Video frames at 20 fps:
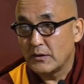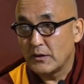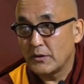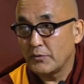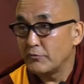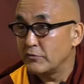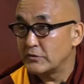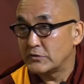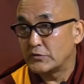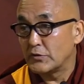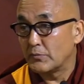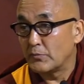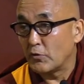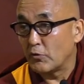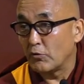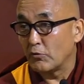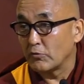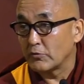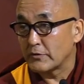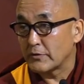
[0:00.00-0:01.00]
Wisdom
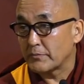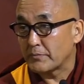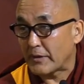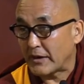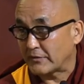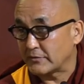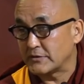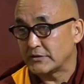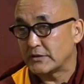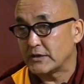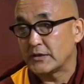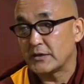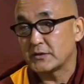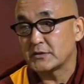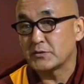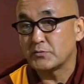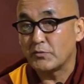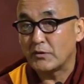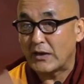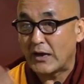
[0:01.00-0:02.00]
holder
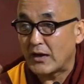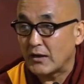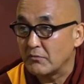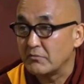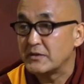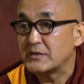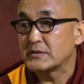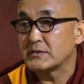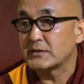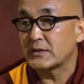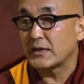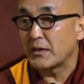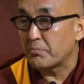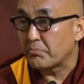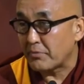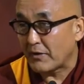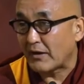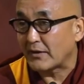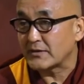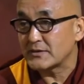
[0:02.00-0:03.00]
practitioners will always keep
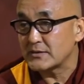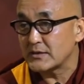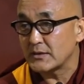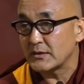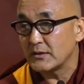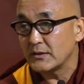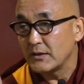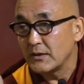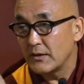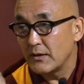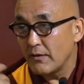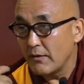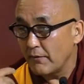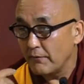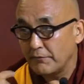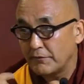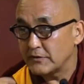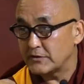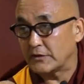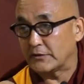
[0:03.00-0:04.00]
practicing
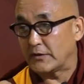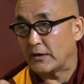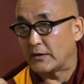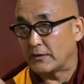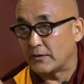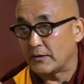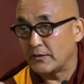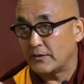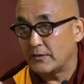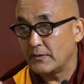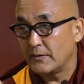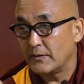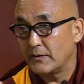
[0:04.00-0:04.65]
Vajrayana.